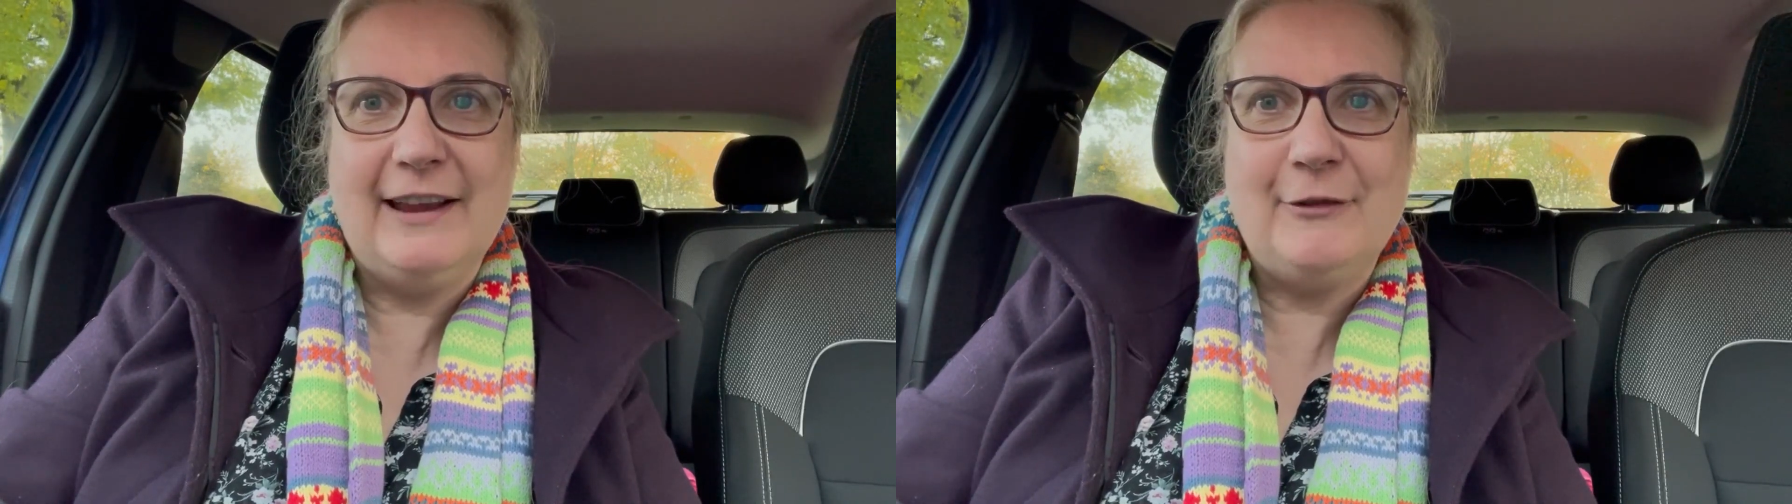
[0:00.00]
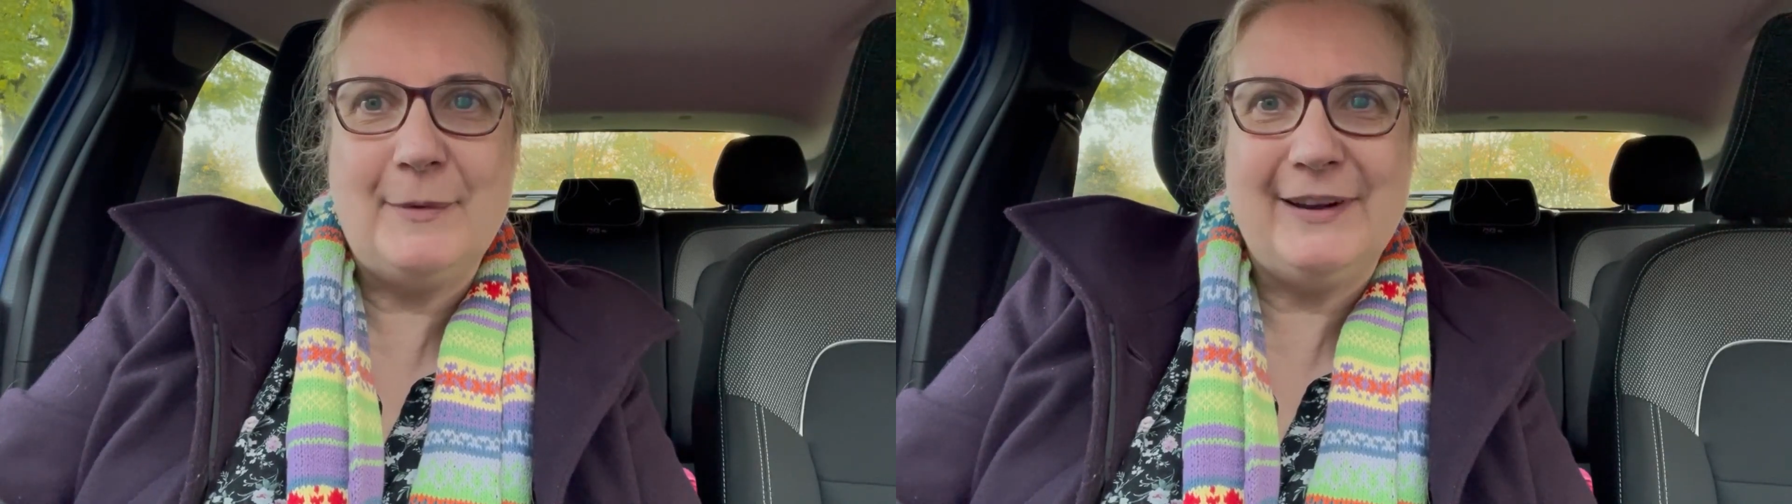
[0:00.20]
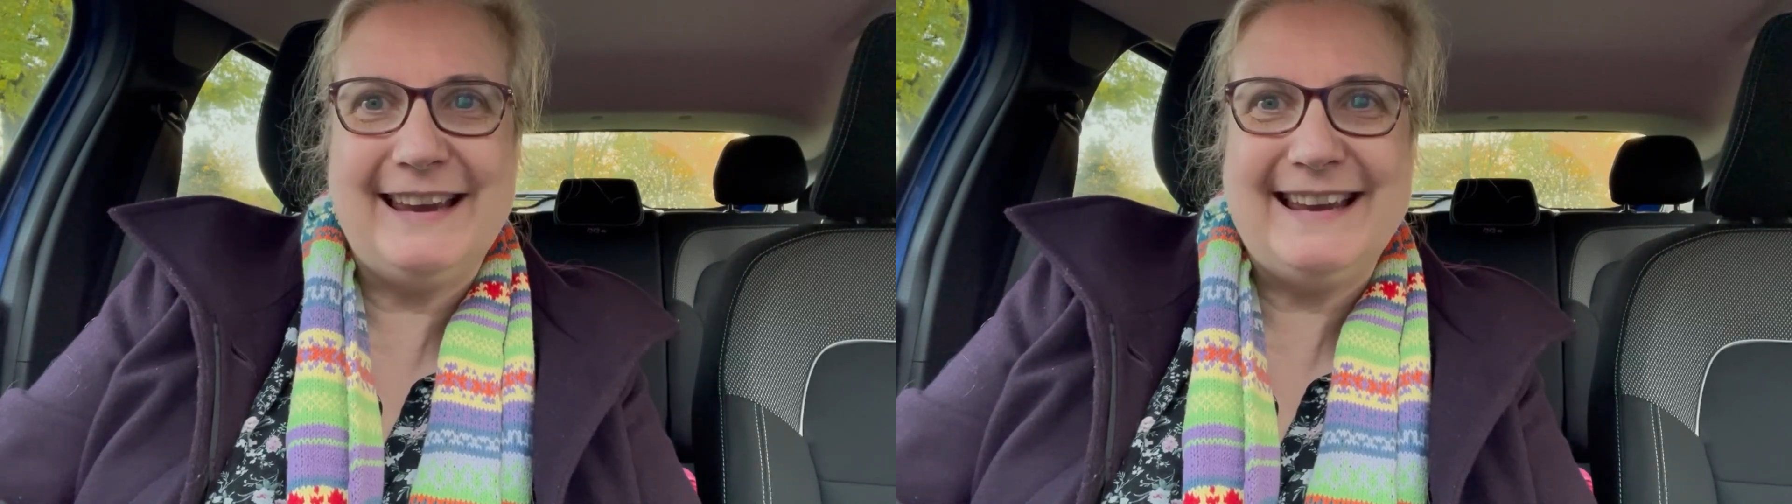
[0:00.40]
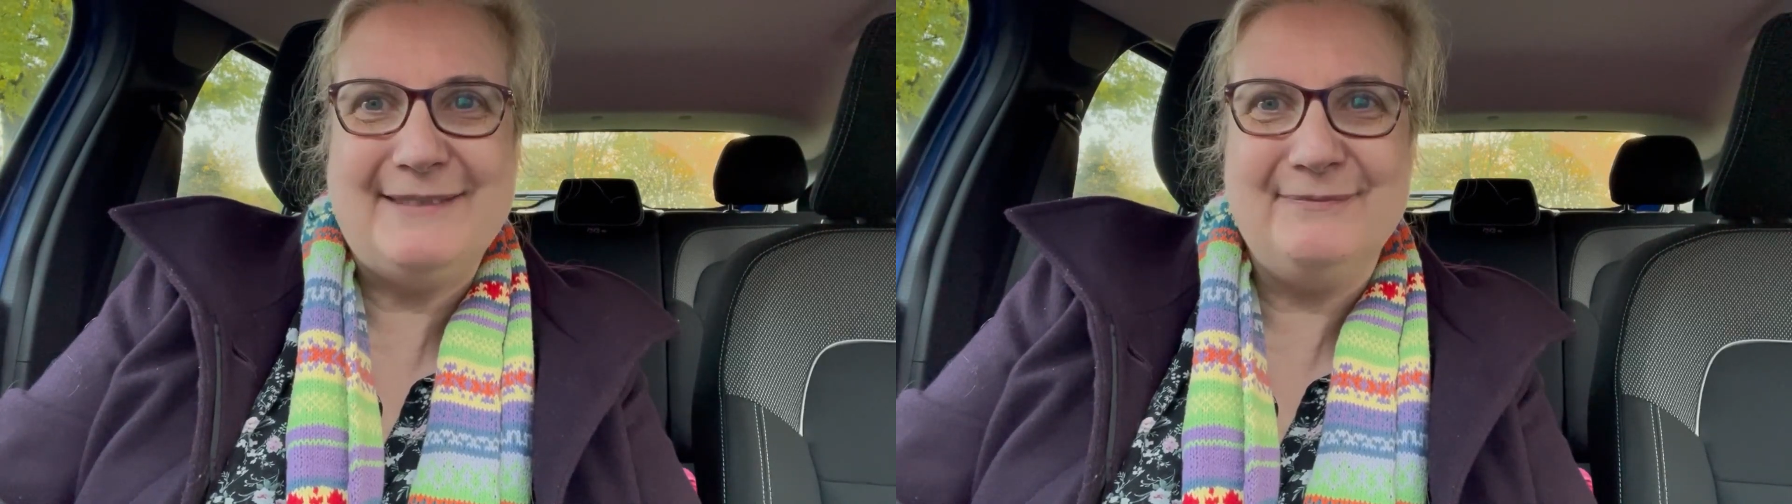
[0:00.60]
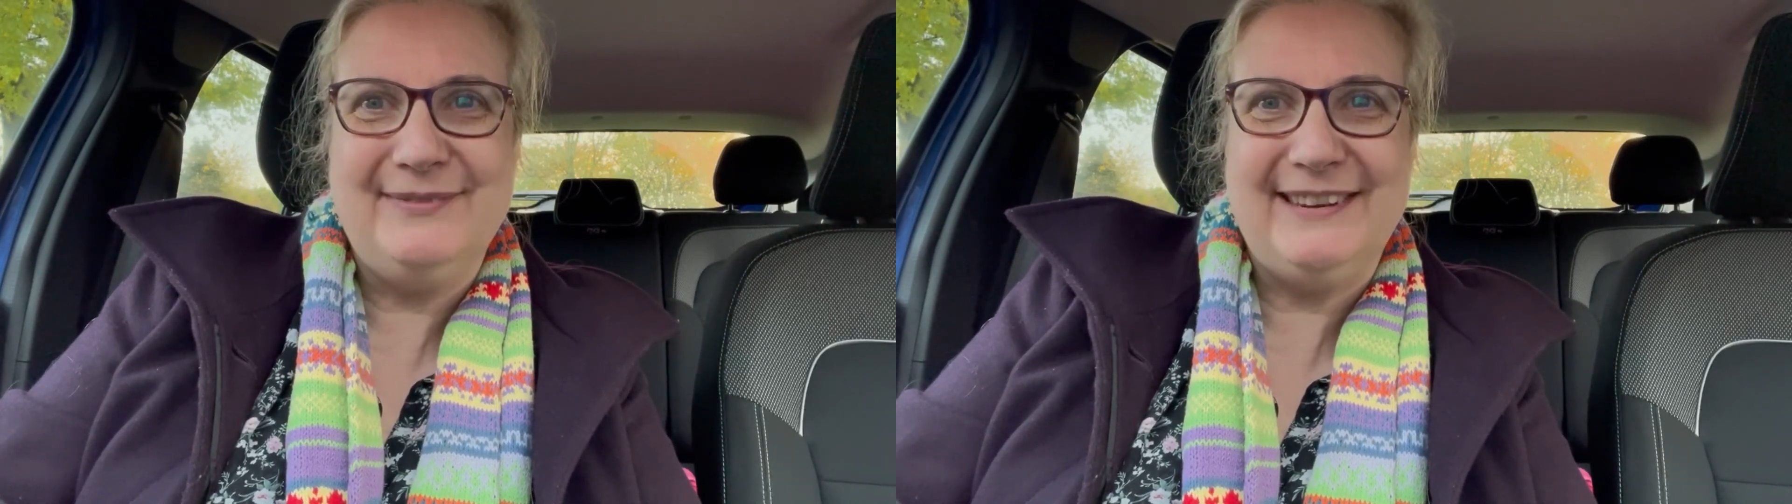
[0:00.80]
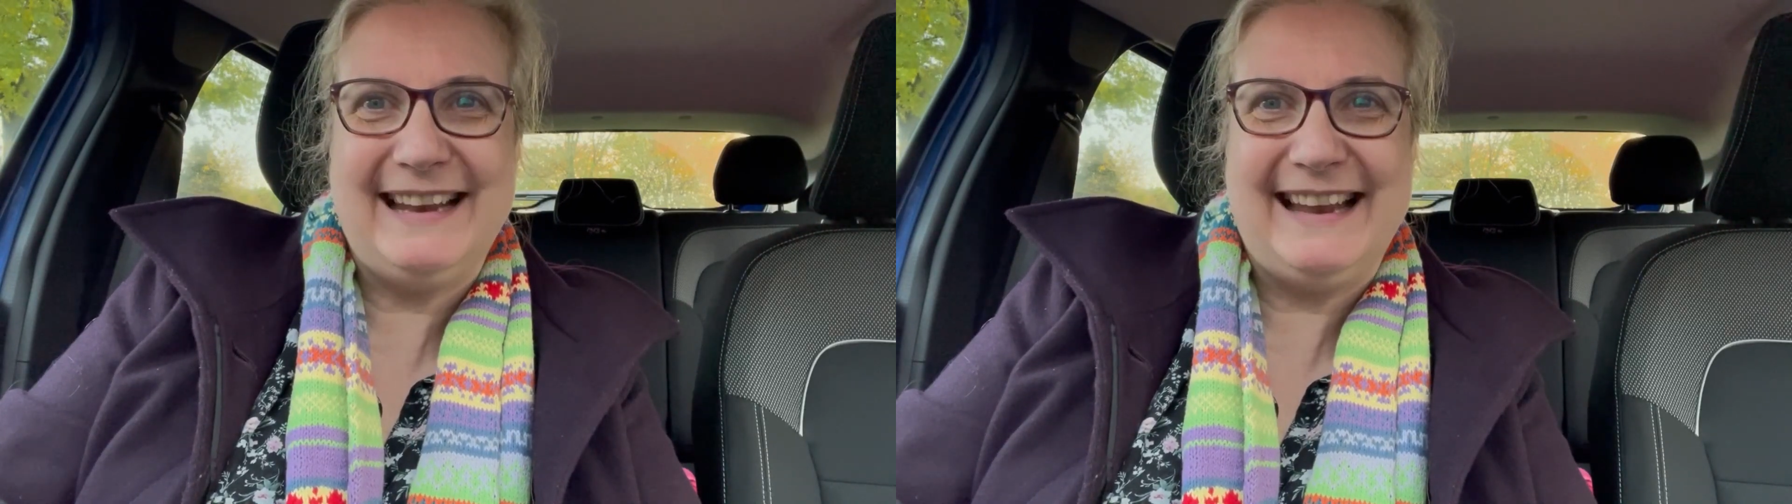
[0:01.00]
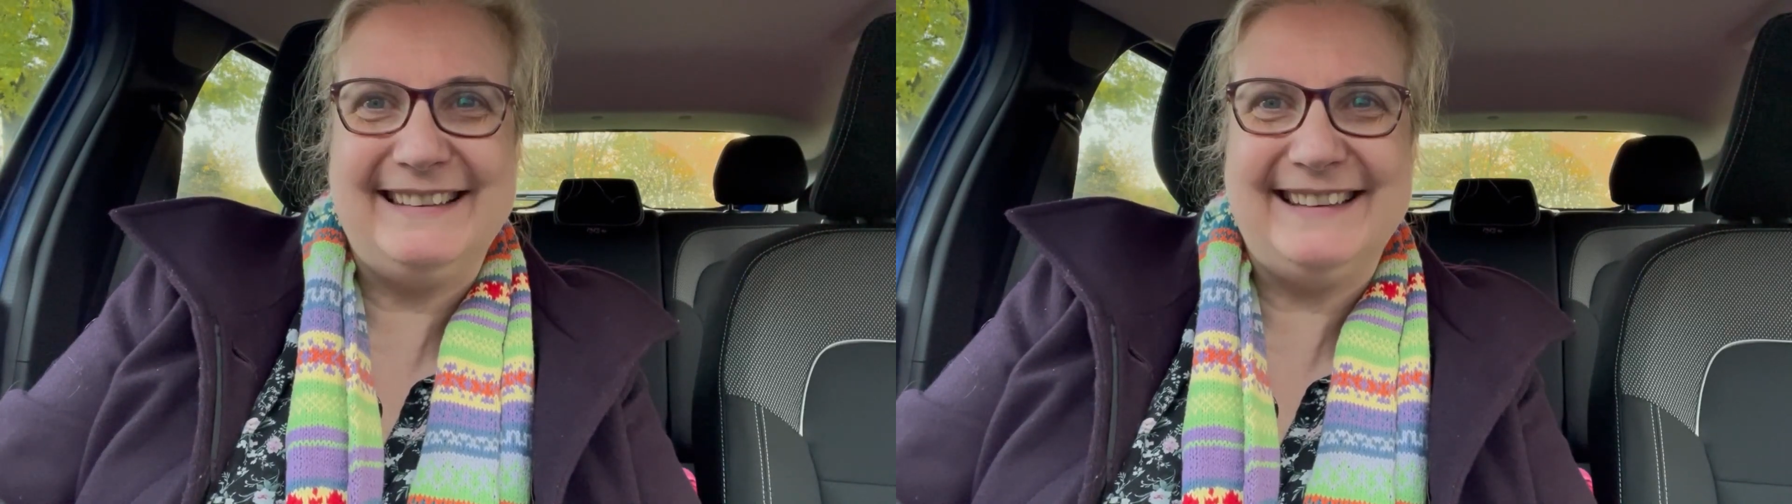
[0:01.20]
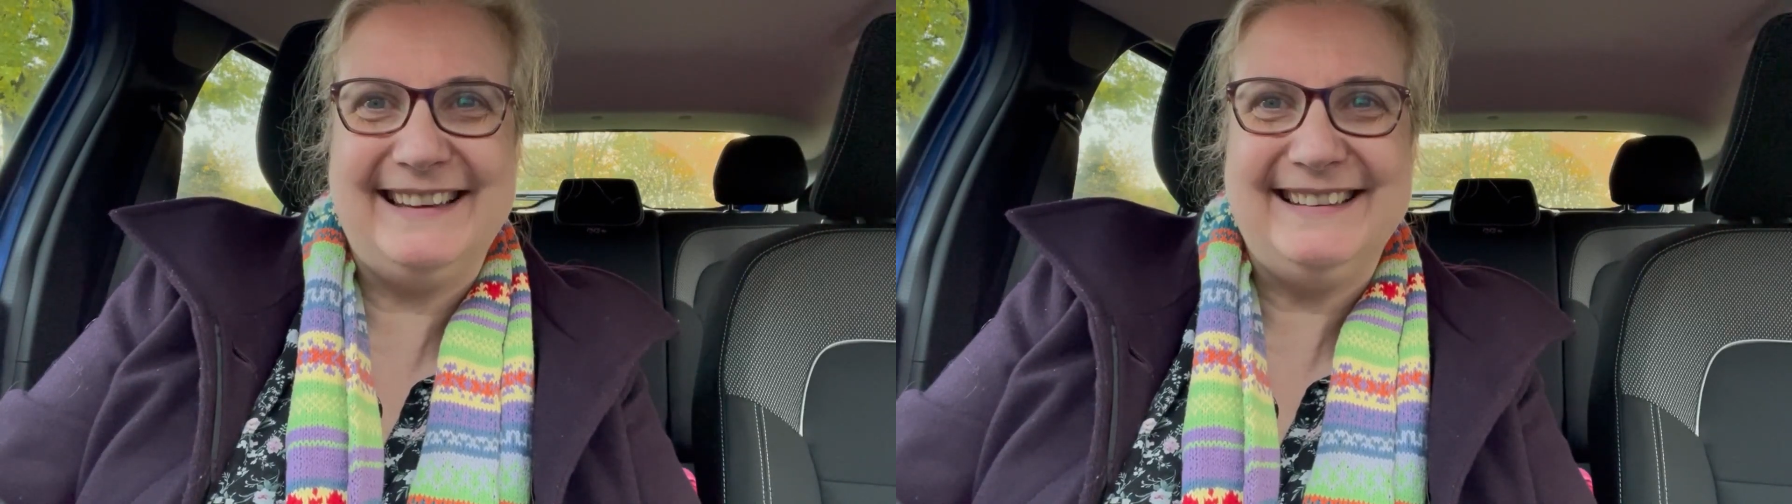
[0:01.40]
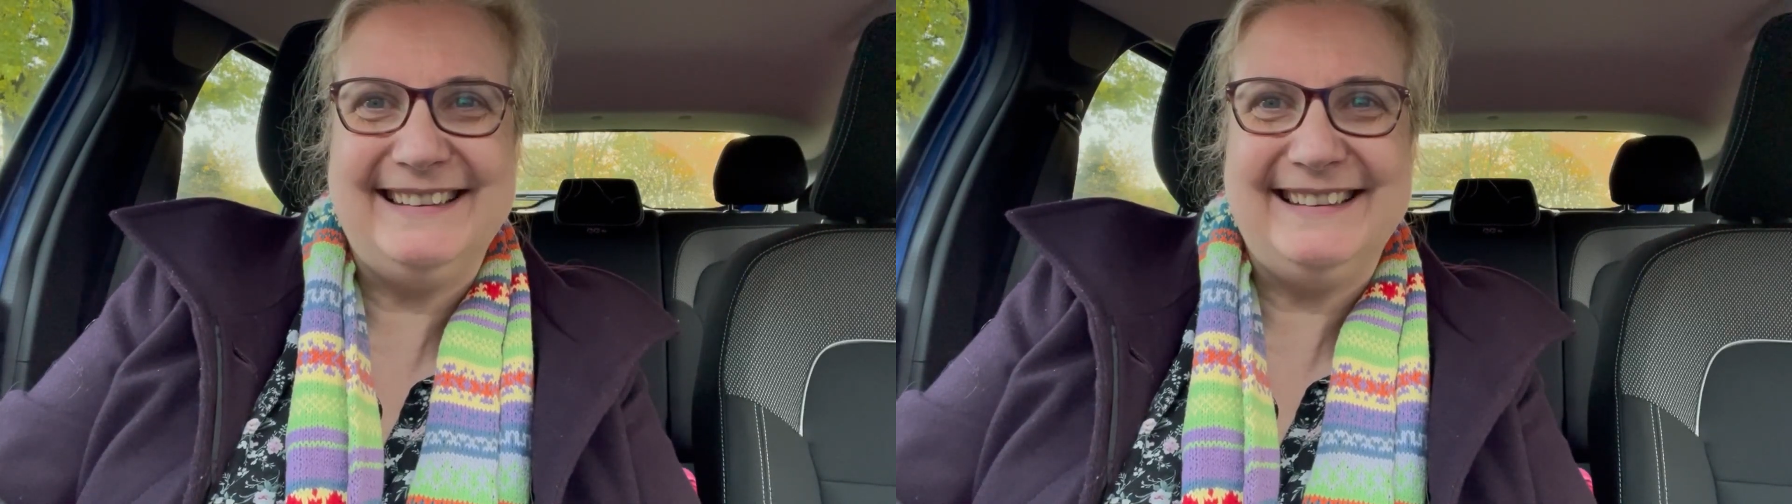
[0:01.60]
everybody. See you later.